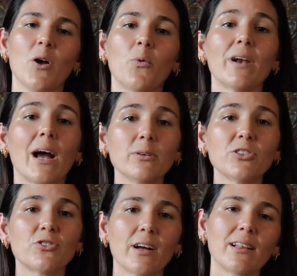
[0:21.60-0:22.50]
When I
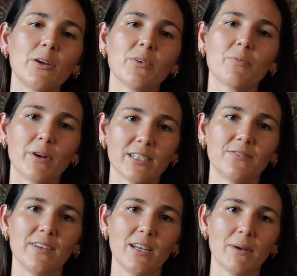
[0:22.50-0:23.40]
was struggling with
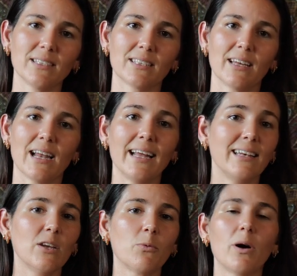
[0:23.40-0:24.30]
breastfeeding my son, I
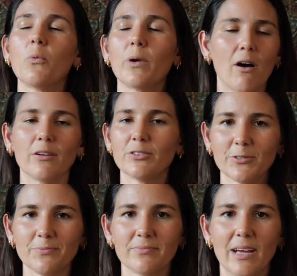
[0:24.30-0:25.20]
did what we all do.